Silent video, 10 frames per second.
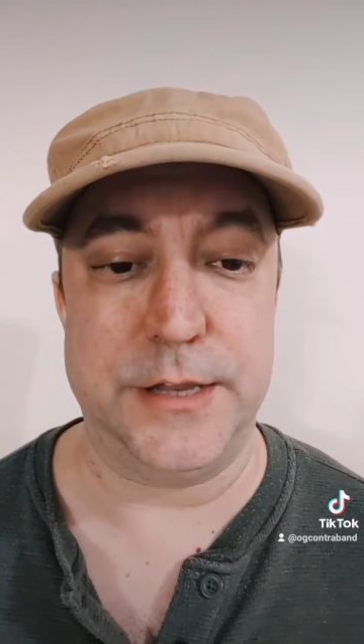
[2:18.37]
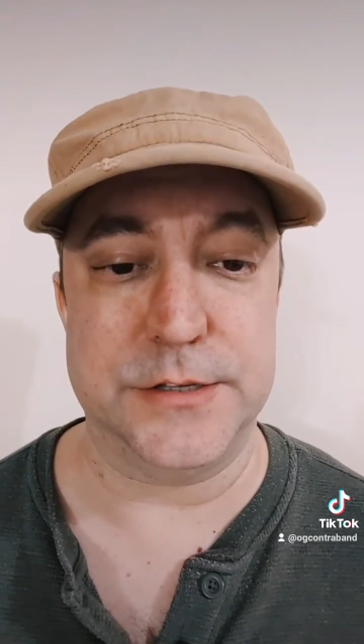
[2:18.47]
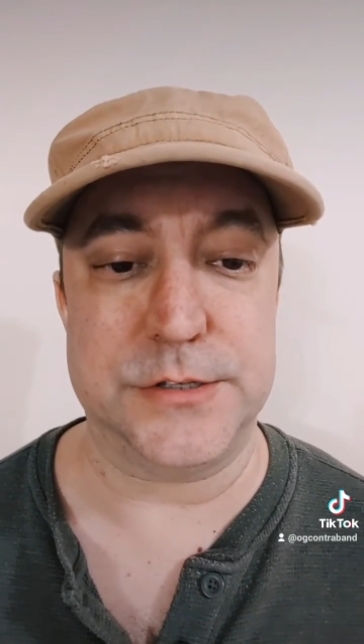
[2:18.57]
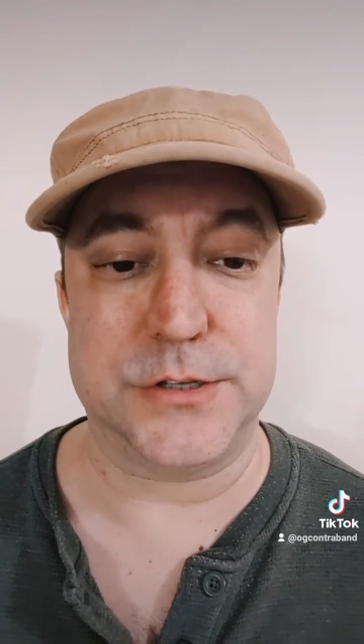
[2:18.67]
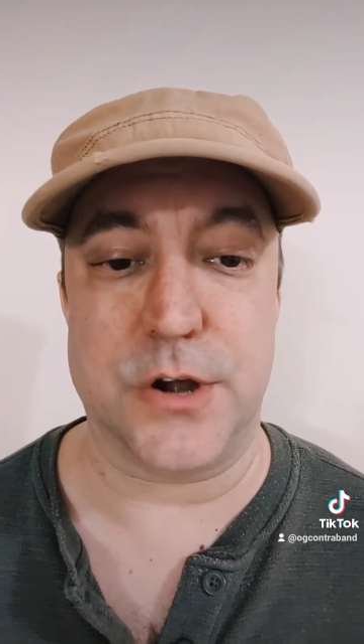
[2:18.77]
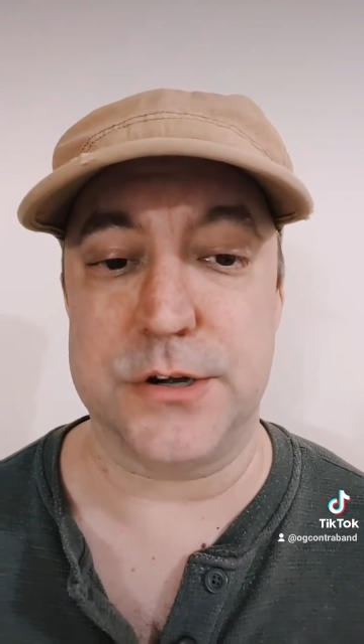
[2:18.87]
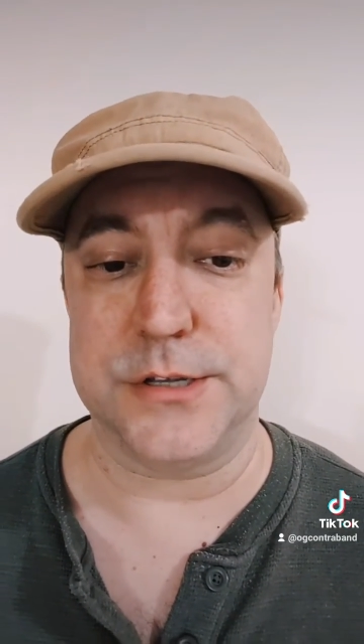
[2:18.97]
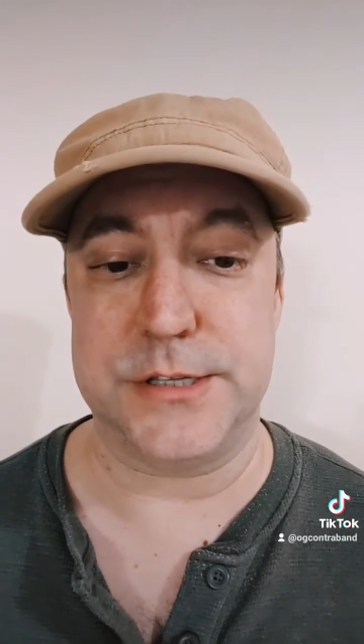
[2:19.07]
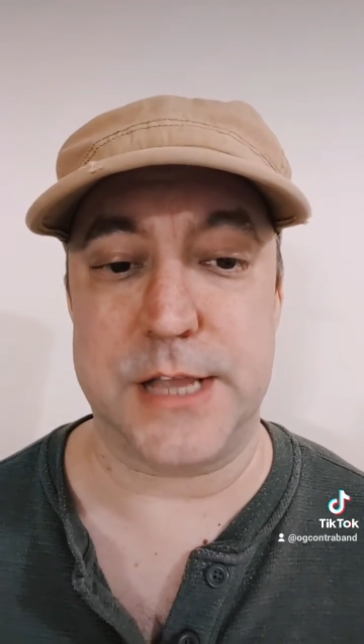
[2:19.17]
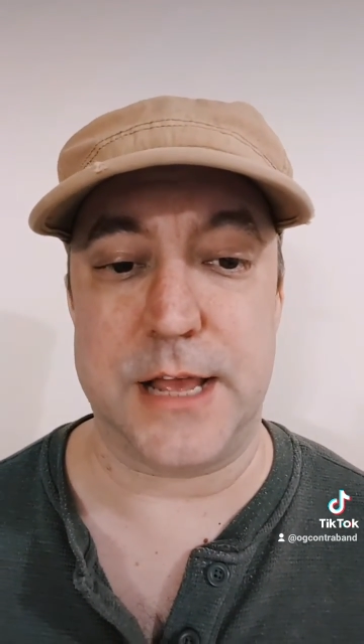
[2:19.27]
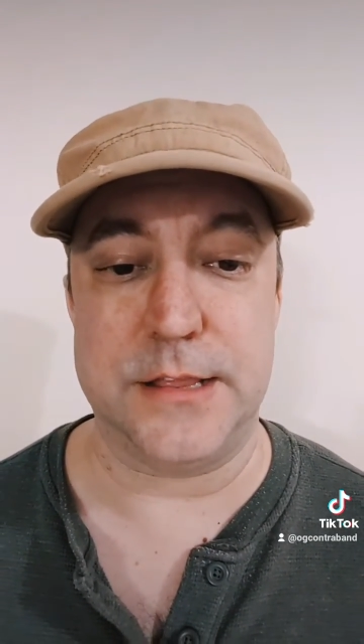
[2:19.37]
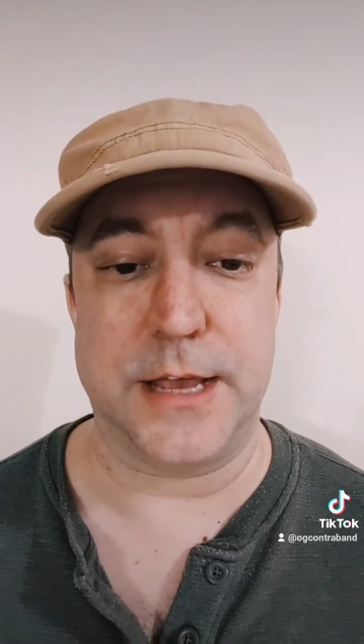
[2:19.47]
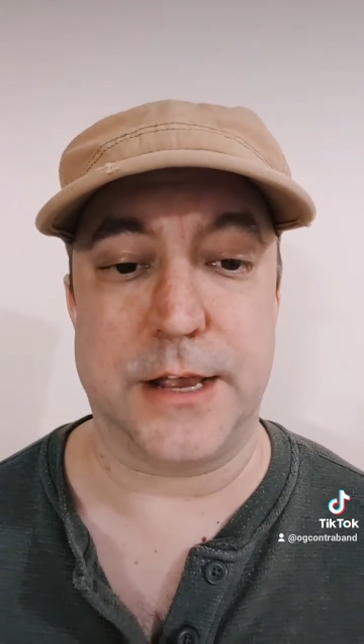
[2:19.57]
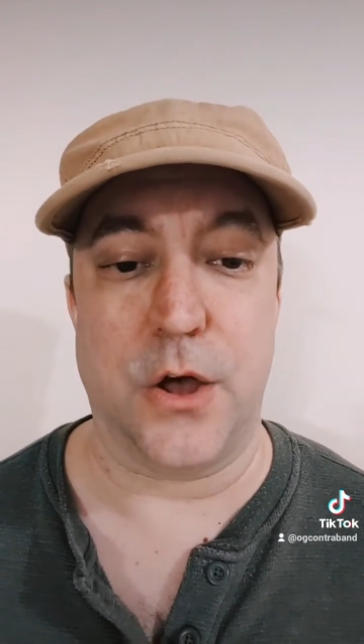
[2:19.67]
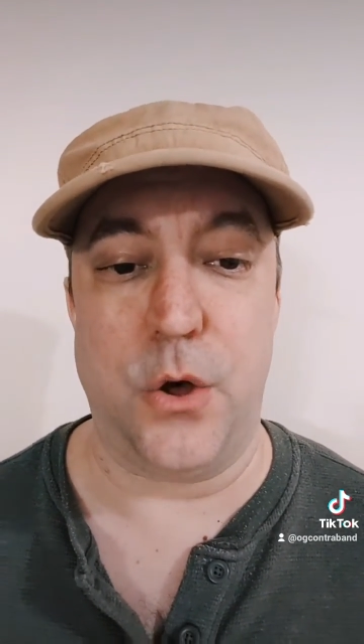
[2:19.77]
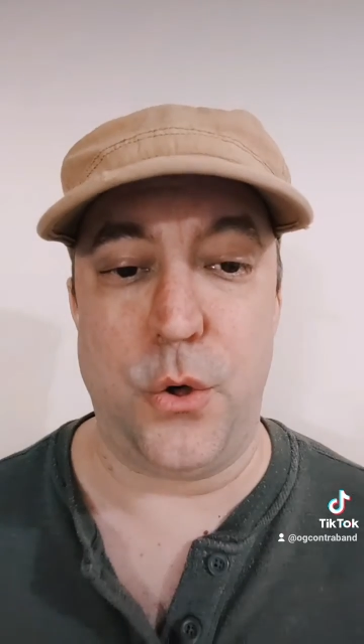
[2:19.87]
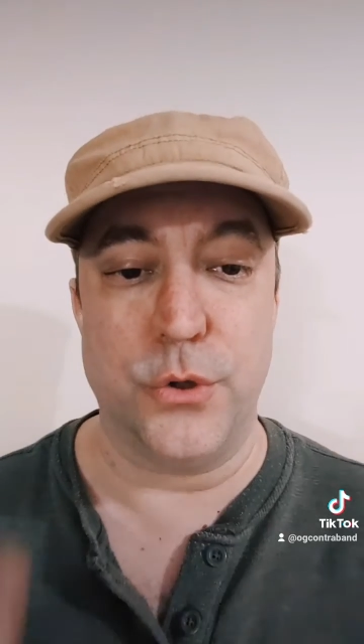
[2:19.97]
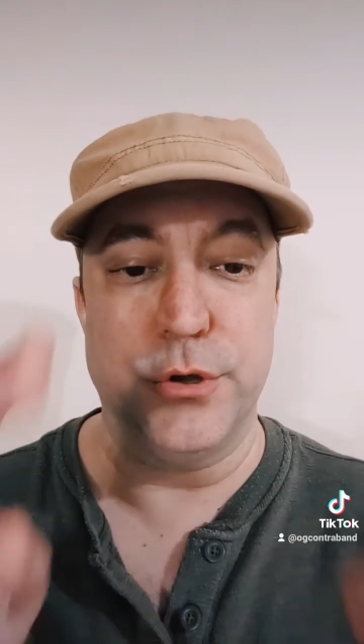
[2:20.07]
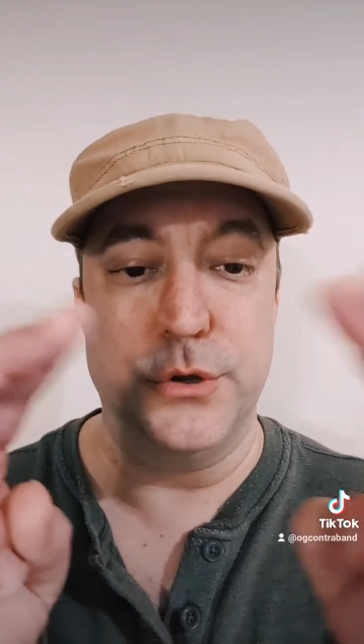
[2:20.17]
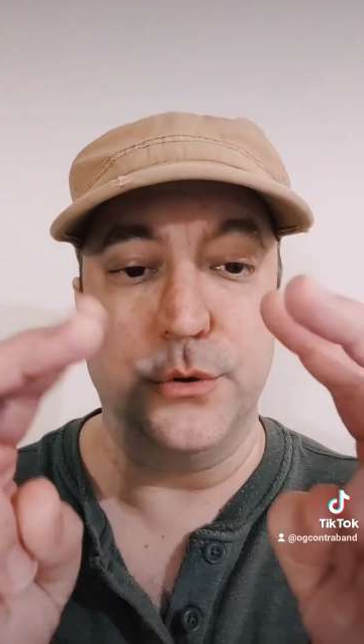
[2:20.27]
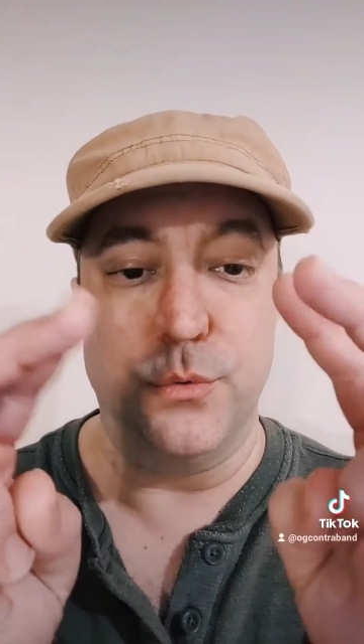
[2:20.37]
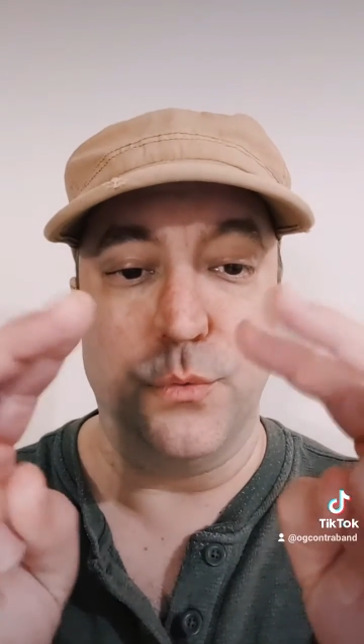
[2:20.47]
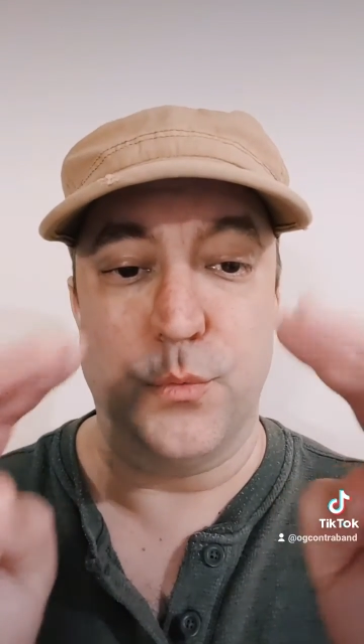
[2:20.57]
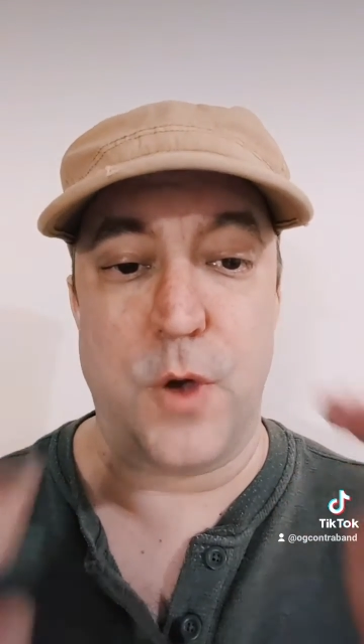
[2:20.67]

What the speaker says: and it's starting to sound like a whole new